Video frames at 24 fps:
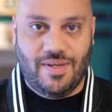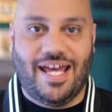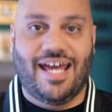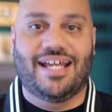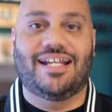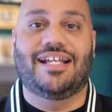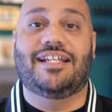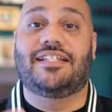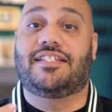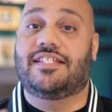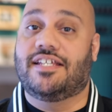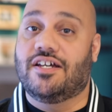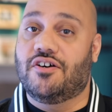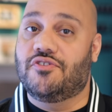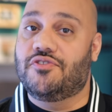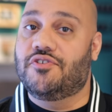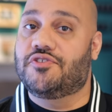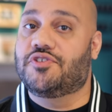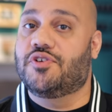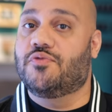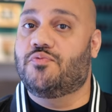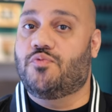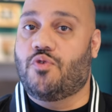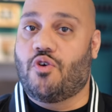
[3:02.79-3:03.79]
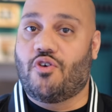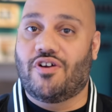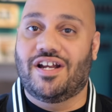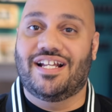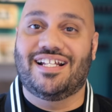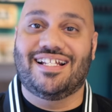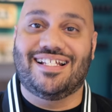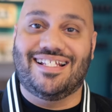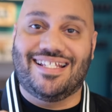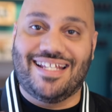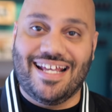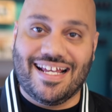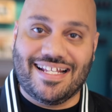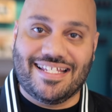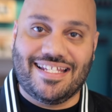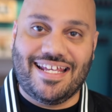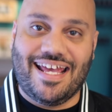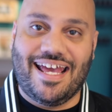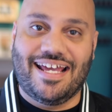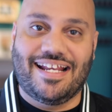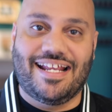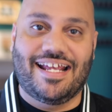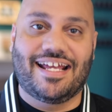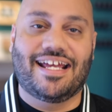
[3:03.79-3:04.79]
And until there's a warrant
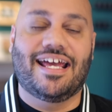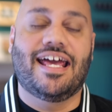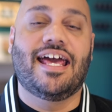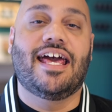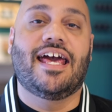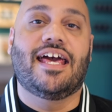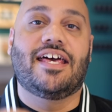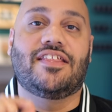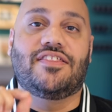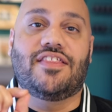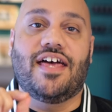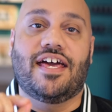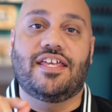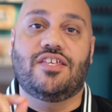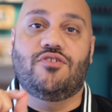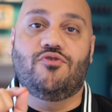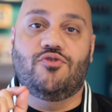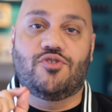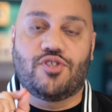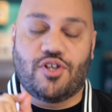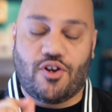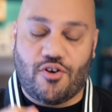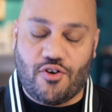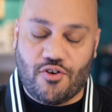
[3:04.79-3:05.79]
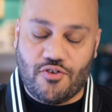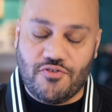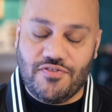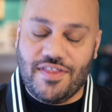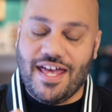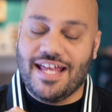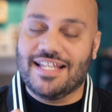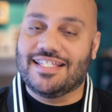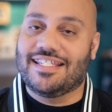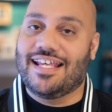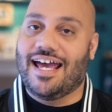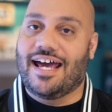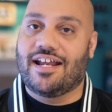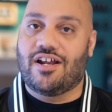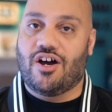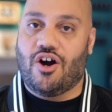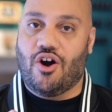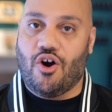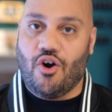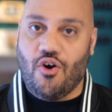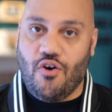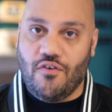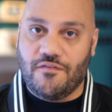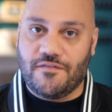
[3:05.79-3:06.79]
dictating that you turn that
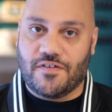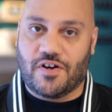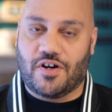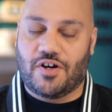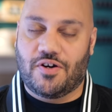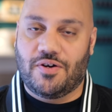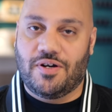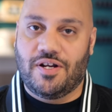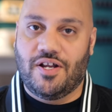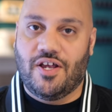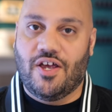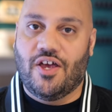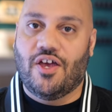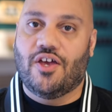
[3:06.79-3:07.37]
data over,